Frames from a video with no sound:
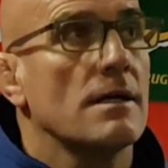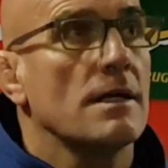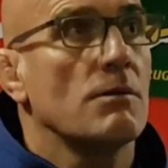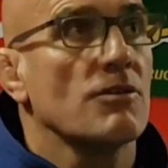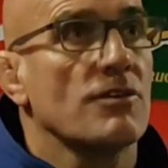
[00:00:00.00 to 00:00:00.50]

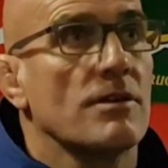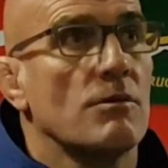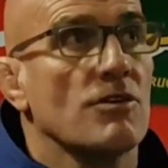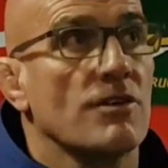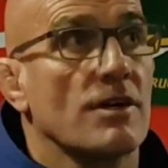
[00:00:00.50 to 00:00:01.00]
it
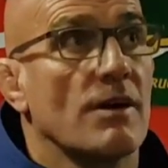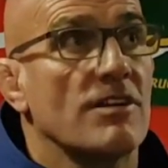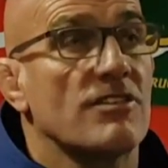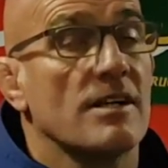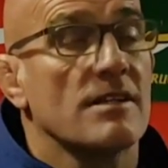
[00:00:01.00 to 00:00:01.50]
wasn't a great
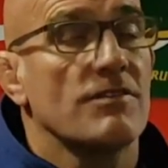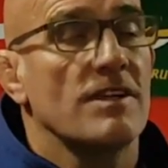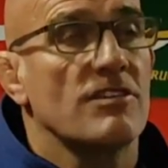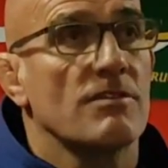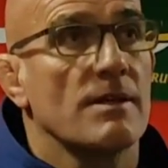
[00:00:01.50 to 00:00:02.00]
start
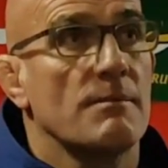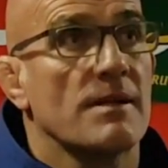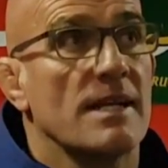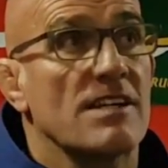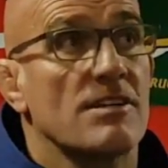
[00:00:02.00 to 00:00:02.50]
defensively,
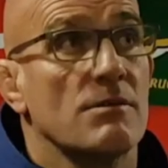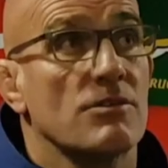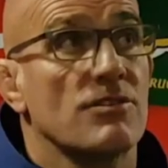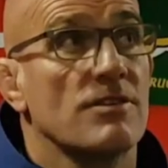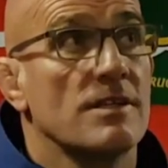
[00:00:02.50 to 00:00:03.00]
but it actually
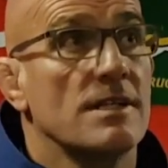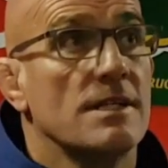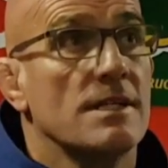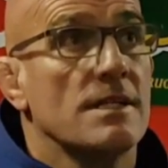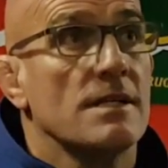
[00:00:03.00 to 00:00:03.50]
was.
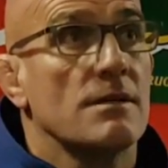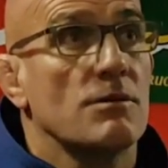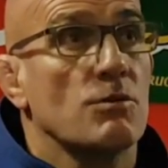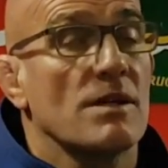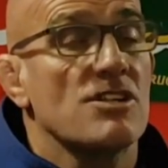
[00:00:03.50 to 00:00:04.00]
It
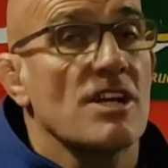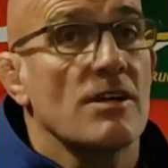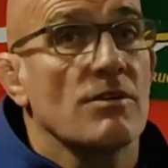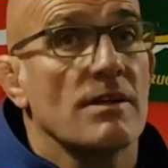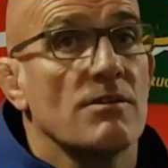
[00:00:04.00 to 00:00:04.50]
was one
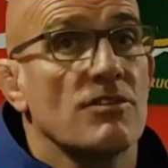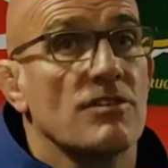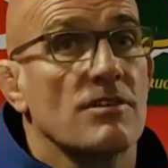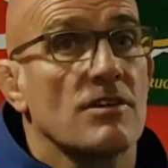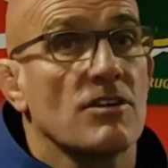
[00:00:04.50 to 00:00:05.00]
channel that
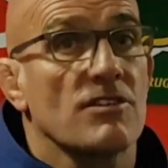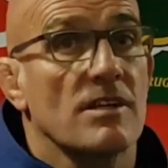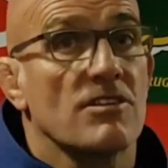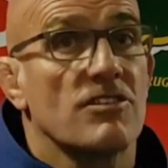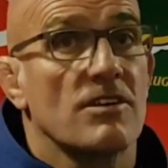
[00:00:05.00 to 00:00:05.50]
was costing
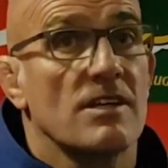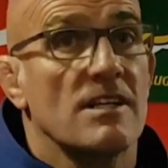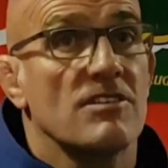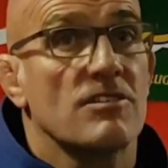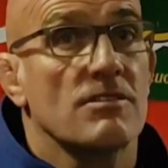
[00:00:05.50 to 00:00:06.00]
us, so
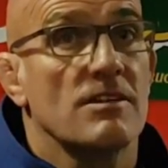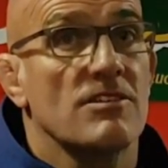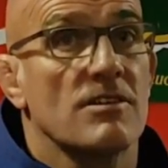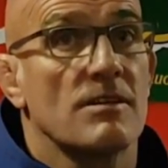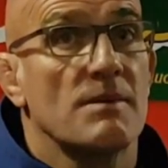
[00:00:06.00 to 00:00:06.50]
hence the
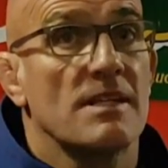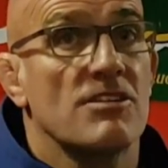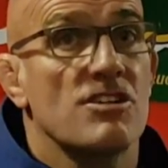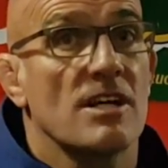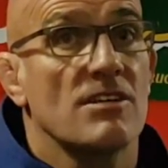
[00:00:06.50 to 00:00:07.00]
reason I made the
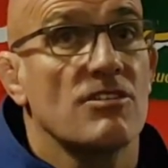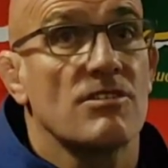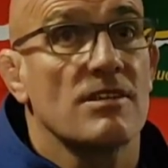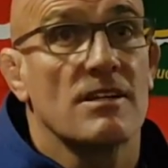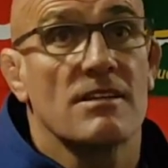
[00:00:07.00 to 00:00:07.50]
change.
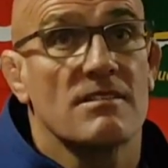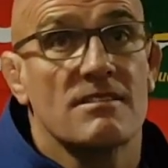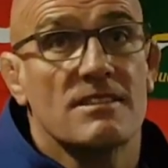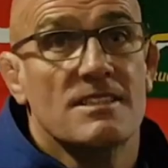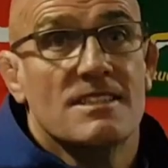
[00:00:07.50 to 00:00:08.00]
Yeah, and
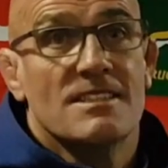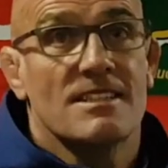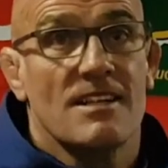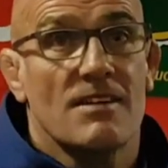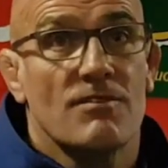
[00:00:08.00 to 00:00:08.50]

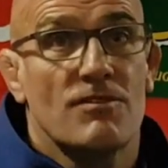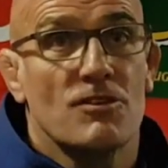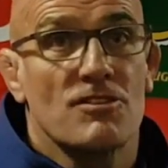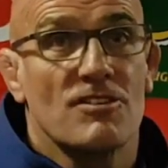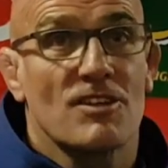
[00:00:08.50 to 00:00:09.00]

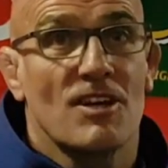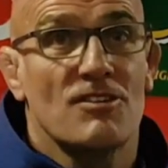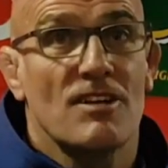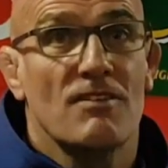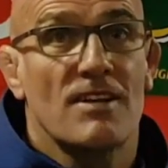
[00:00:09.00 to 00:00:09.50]
unfortunately, as a
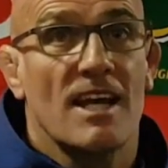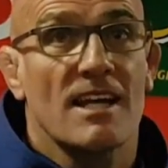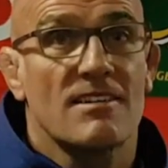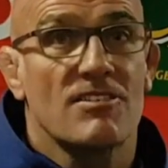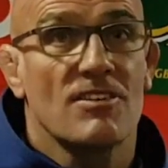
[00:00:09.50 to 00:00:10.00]
coach, you have to
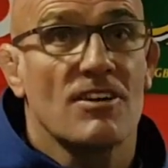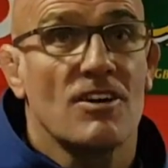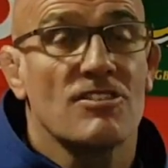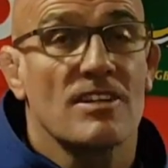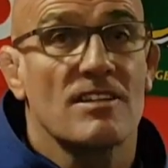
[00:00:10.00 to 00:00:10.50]
act. It's not a
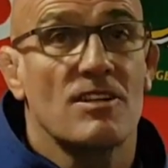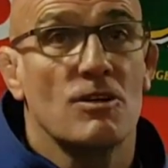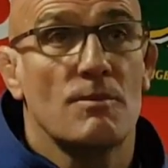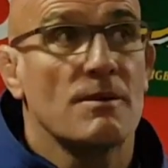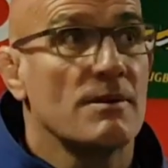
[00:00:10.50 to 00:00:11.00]
nice thing to
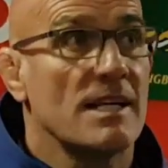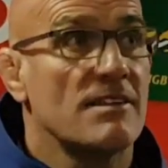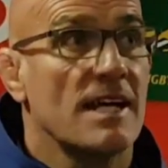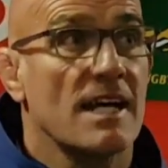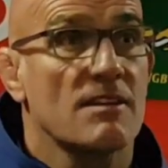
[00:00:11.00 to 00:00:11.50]
do, but we had
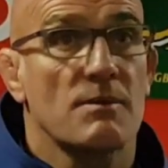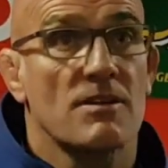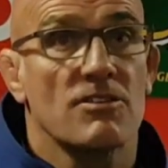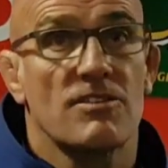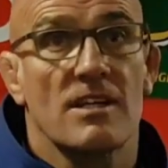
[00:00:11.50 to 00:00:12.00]
to act
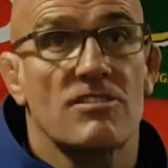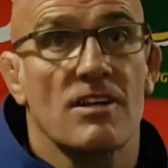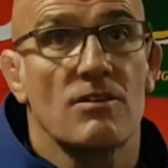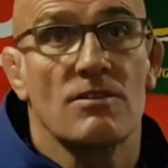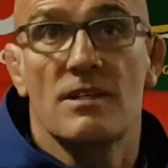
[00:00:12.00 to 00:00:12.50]
because that
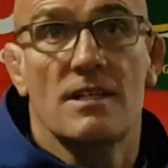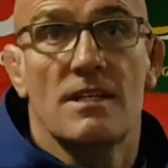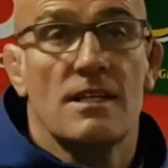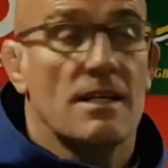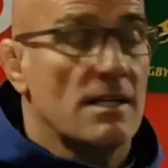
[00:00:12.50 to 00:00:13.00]
channel,
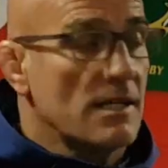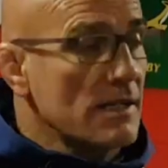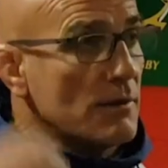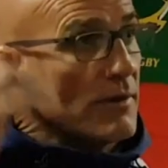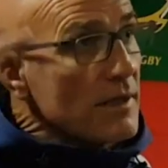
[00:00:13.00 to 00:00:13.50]

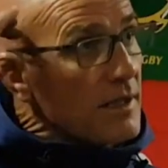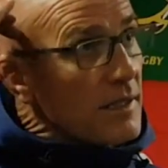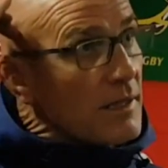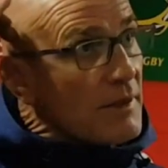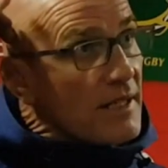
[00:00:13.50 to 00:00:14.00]
they
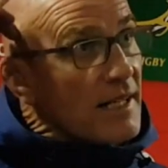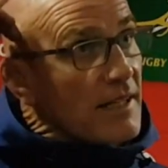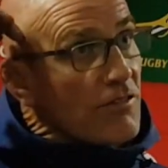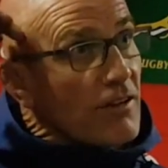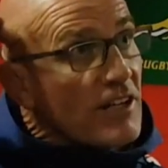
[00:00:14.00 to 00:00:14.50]
went down
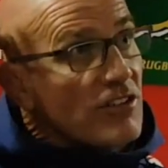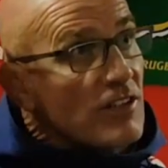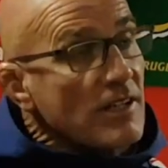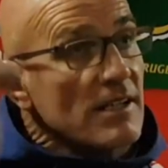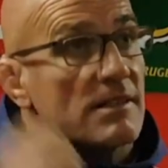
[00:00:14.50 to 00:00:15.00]
the flash
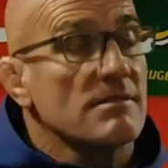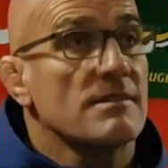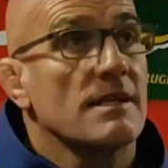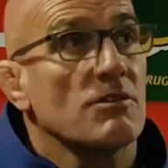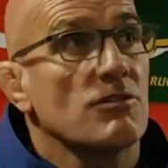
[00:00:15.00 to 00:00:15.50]
side, and
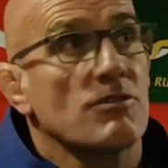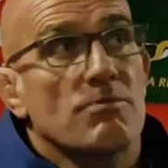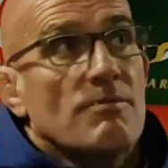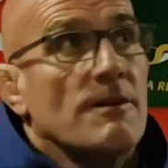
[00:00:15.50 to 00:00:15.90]
that was